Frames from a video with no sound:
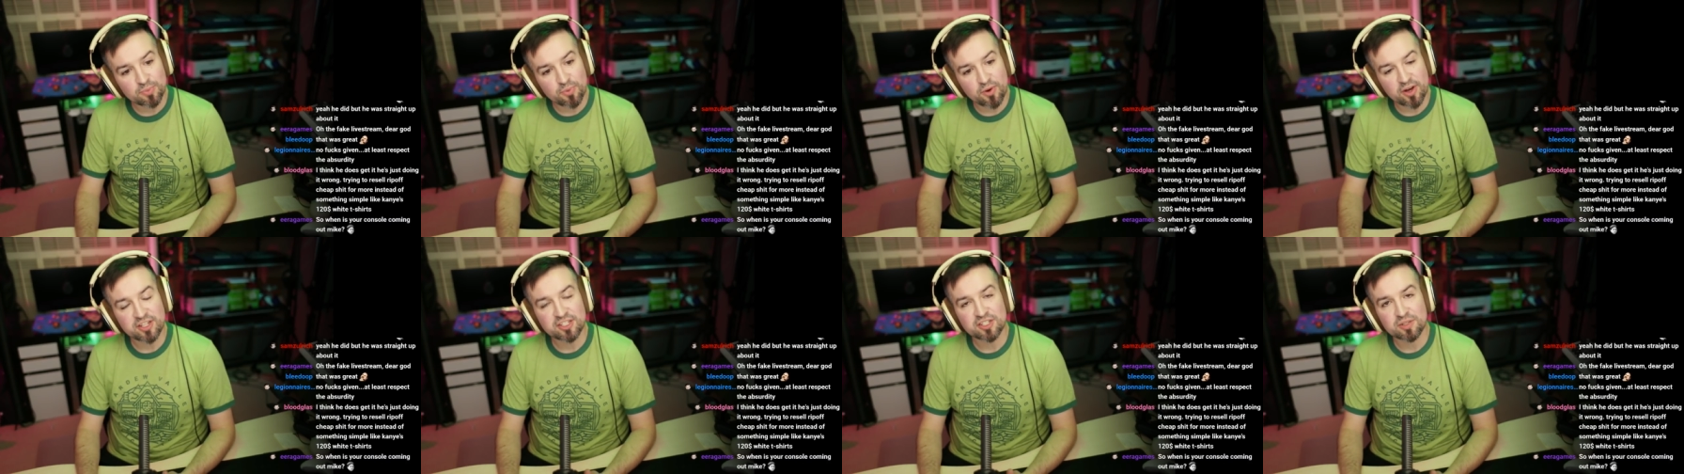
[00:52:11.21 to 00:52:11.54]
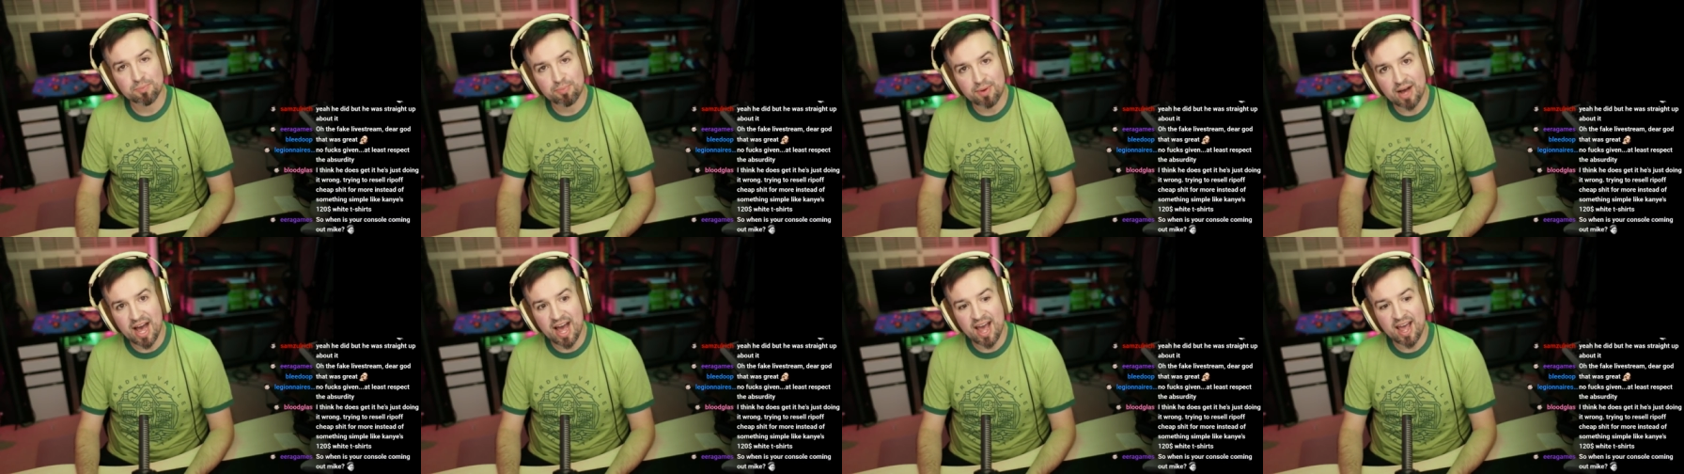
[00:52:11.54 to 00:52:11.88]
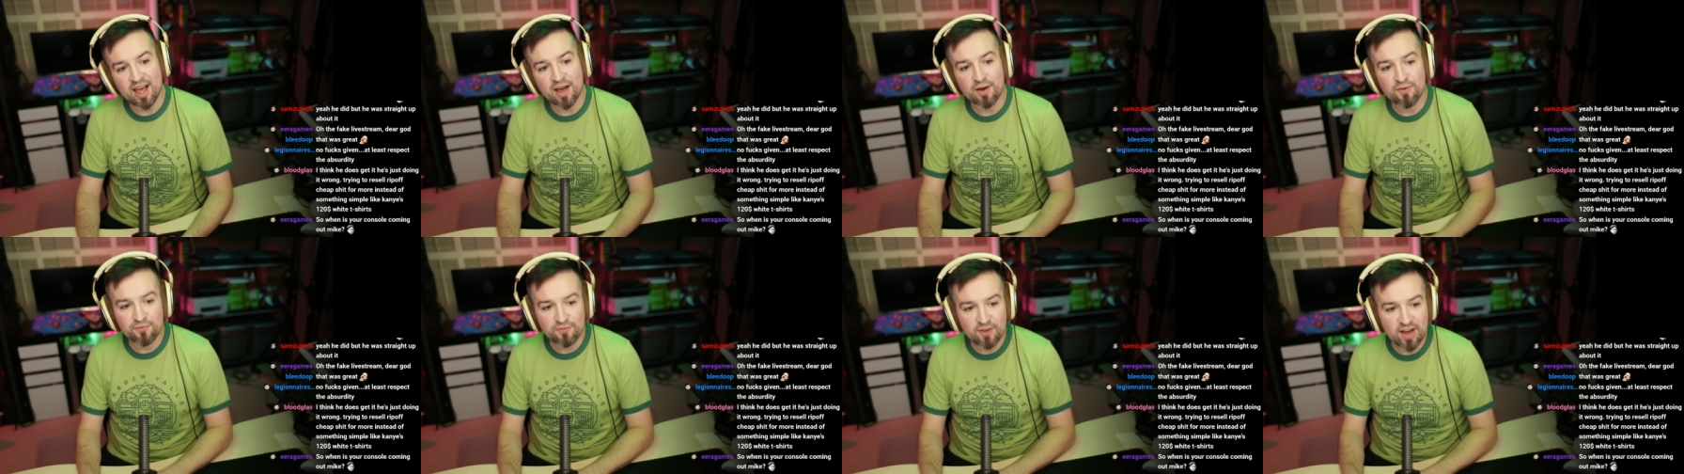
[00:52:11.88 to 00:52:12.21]
Boy should buy
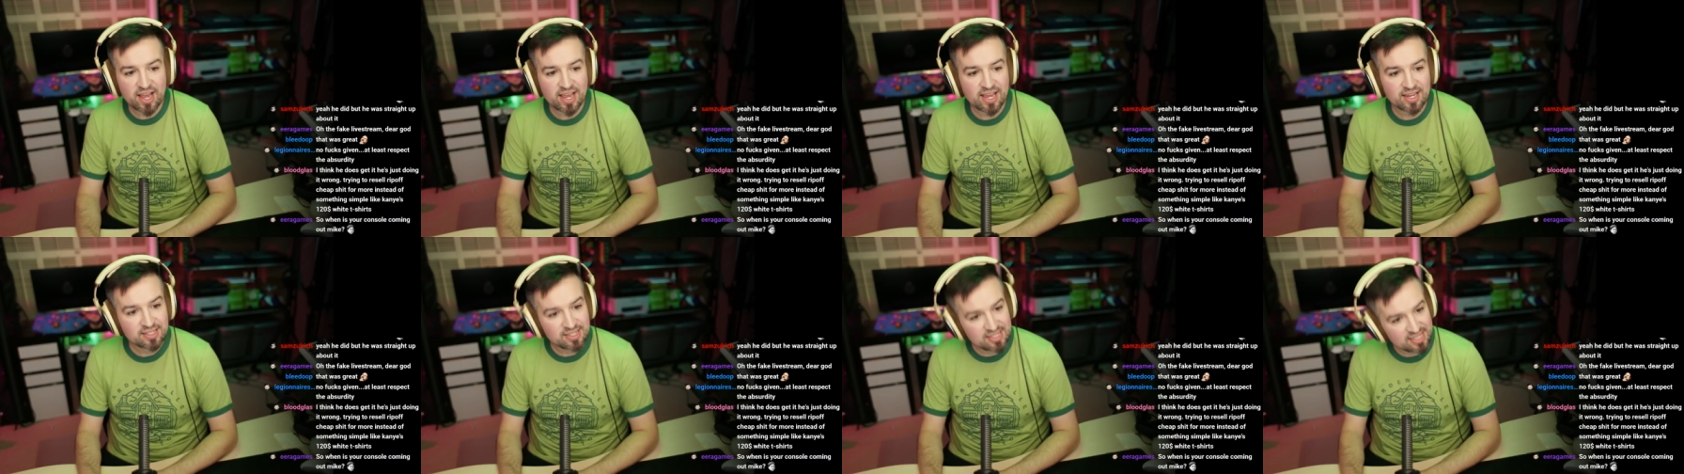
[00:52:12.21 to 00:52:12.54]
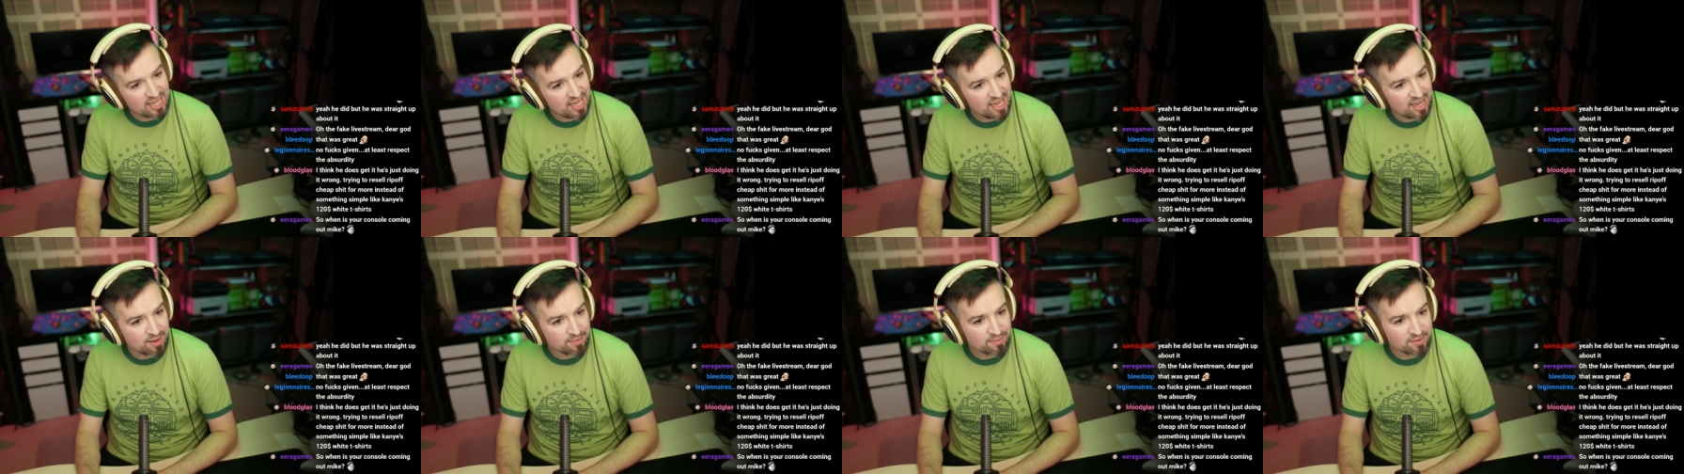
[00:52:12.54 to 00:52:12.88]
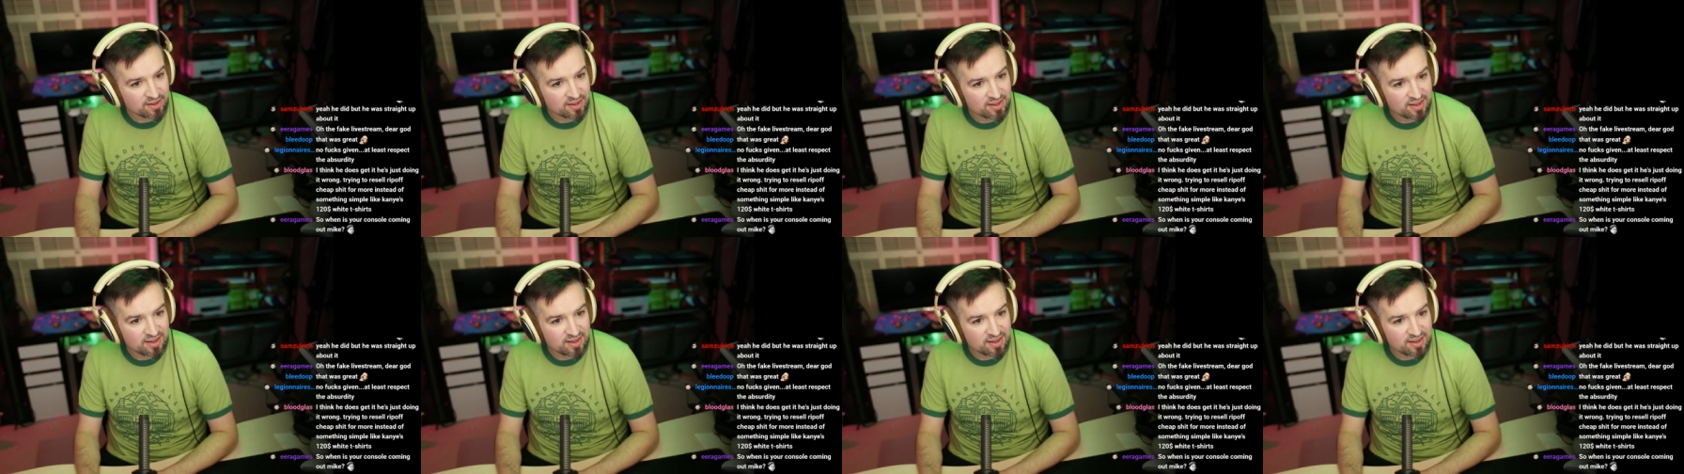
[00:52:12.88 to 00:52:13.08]
a fucking team.